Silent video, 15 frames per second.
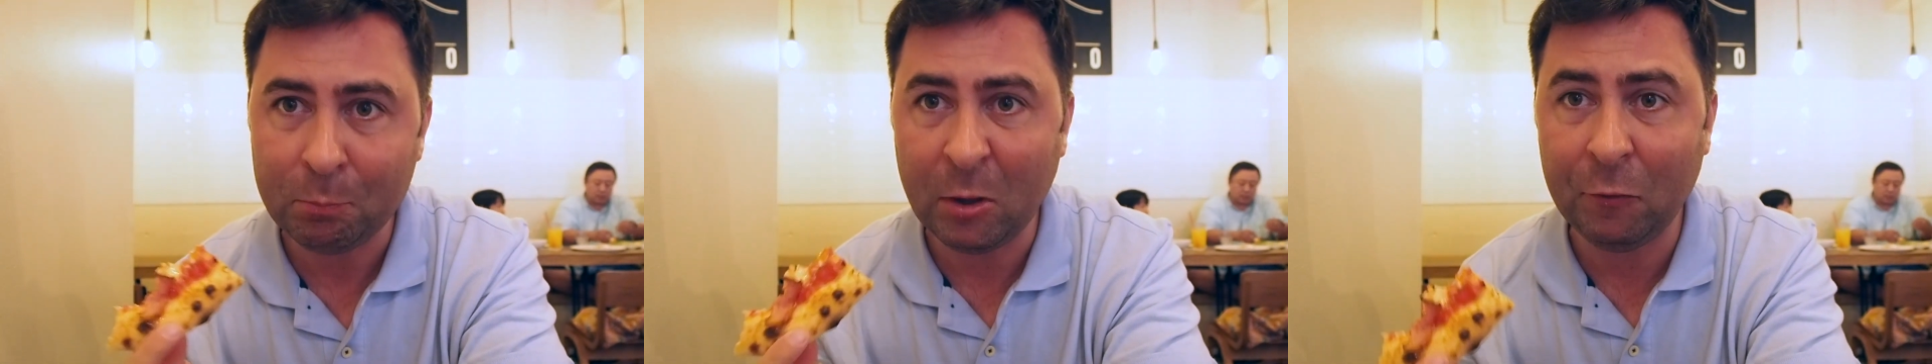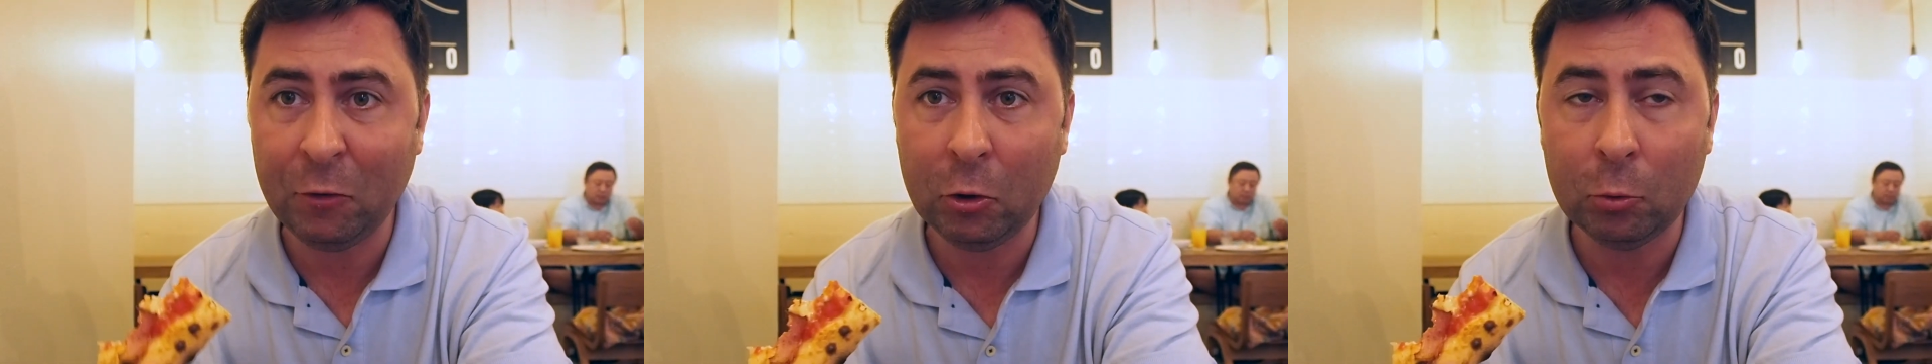
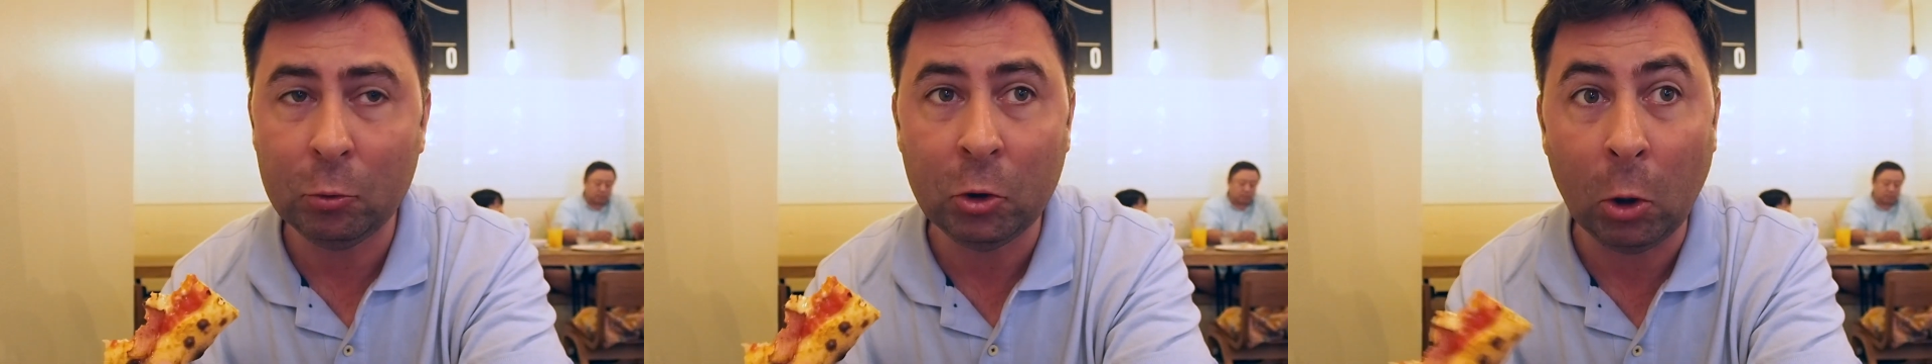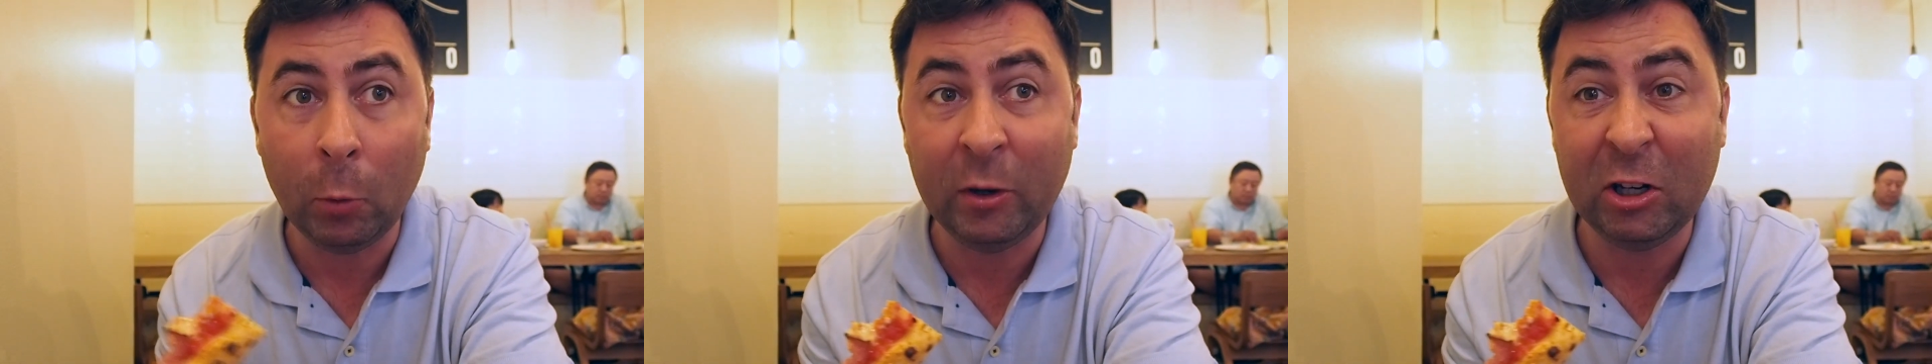if you
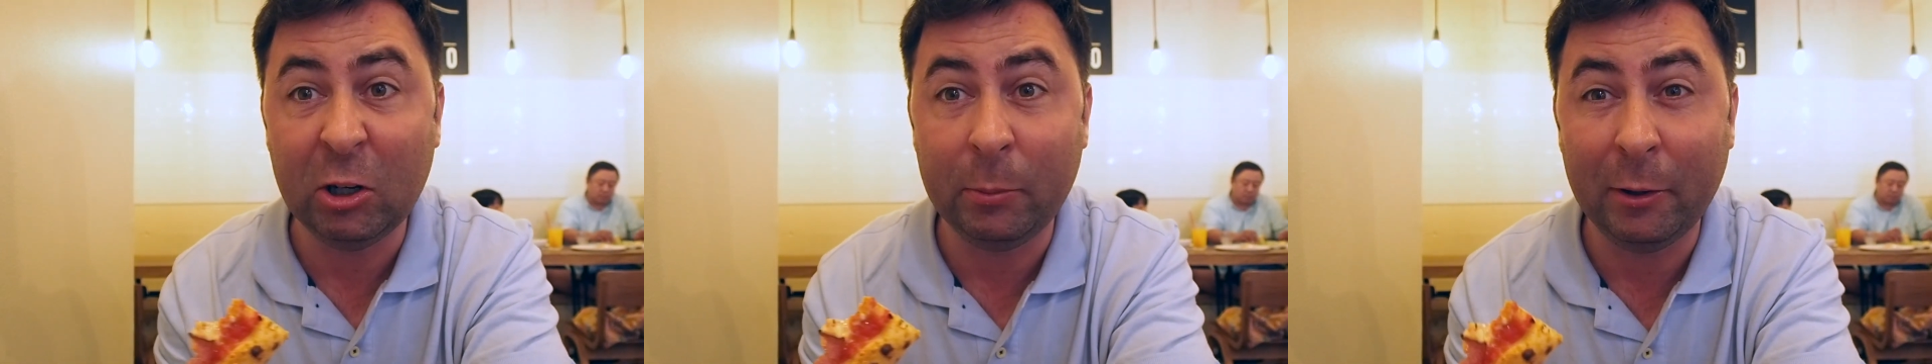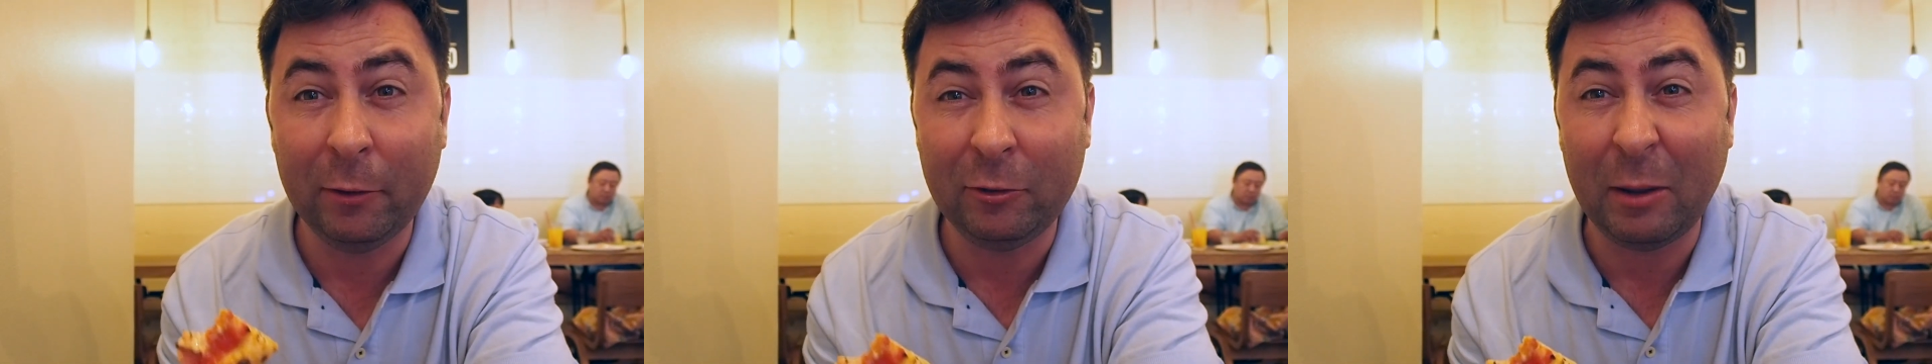know a
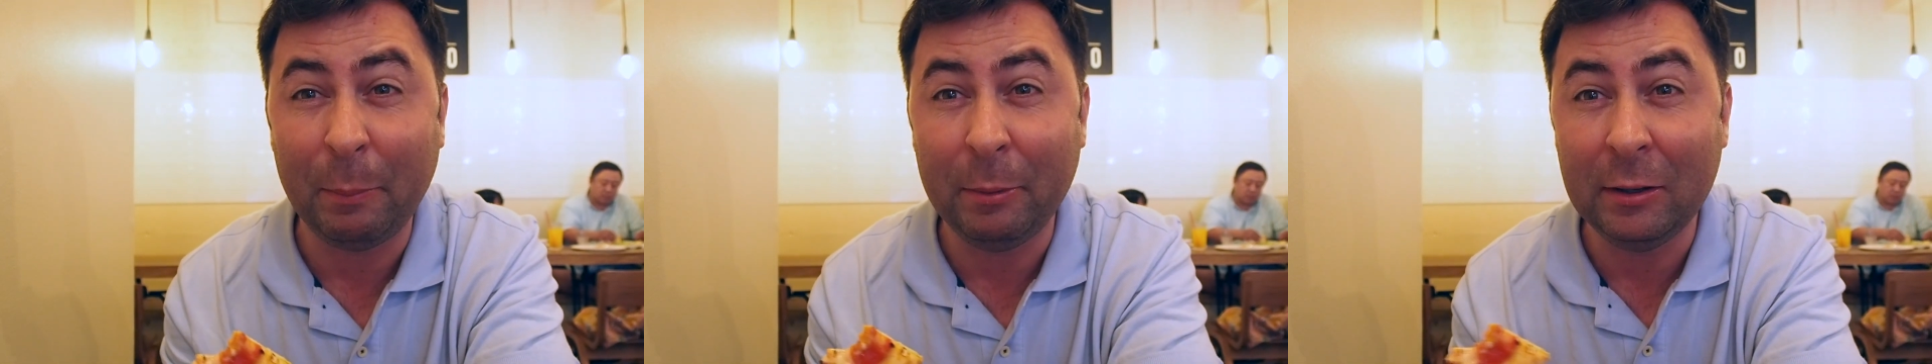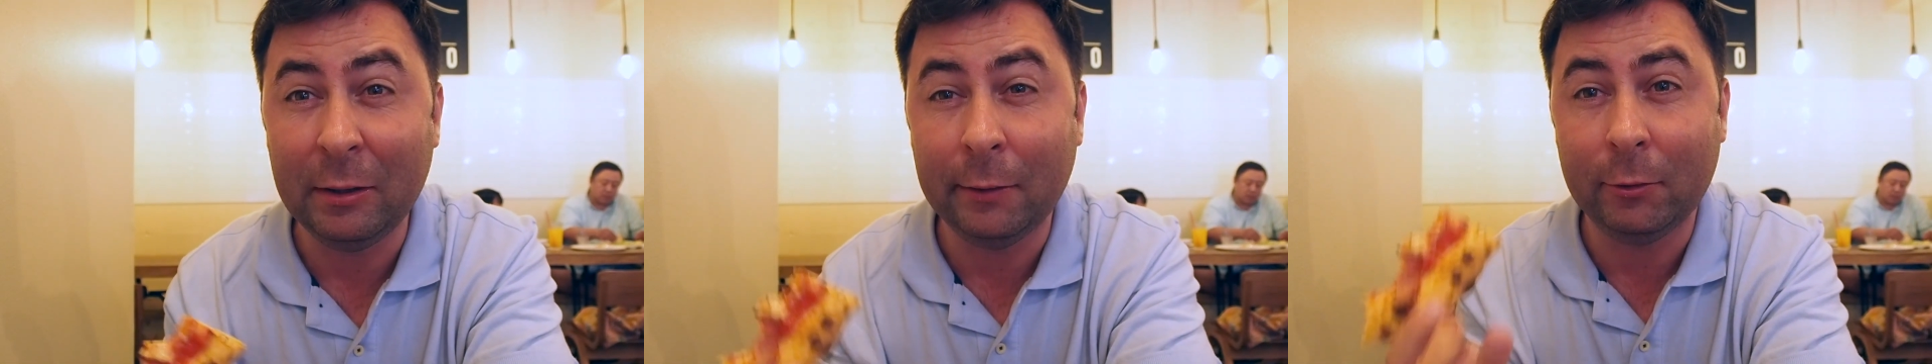little bit of
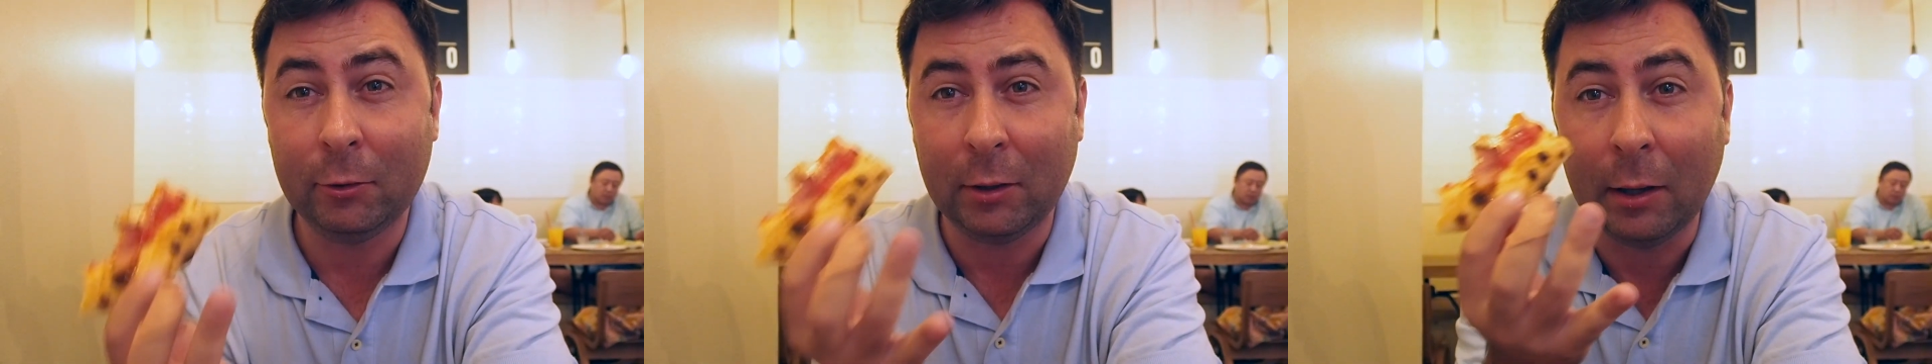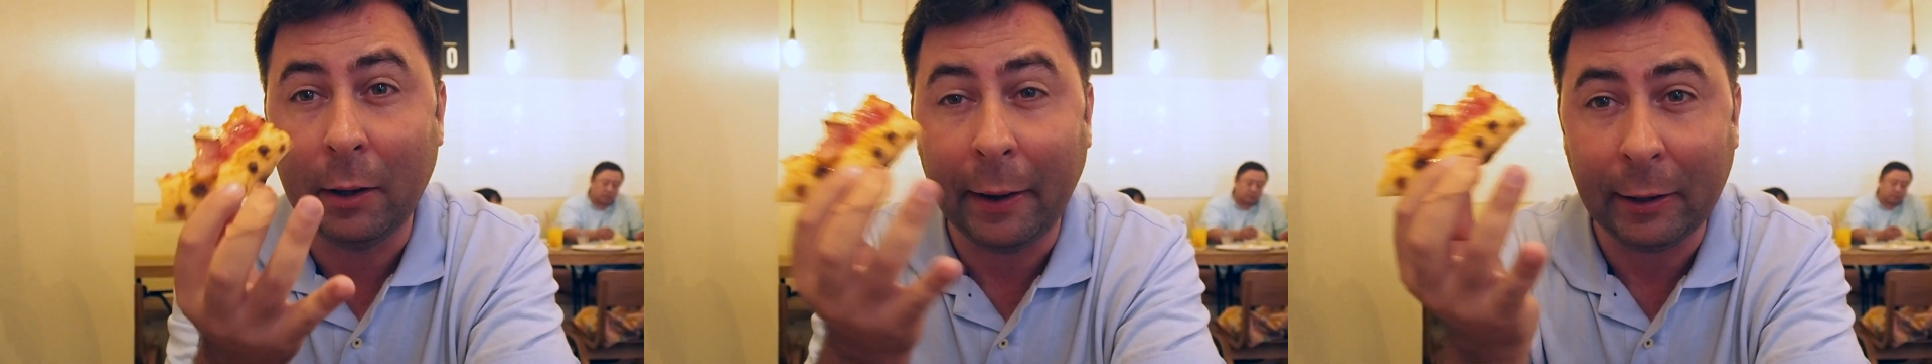Japanese, you
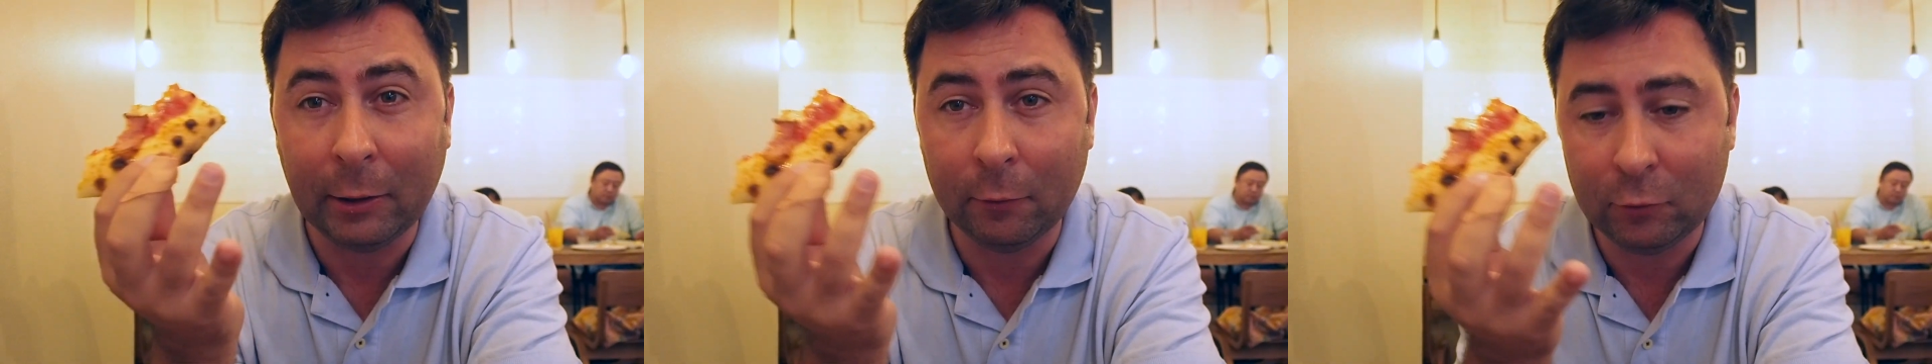can kind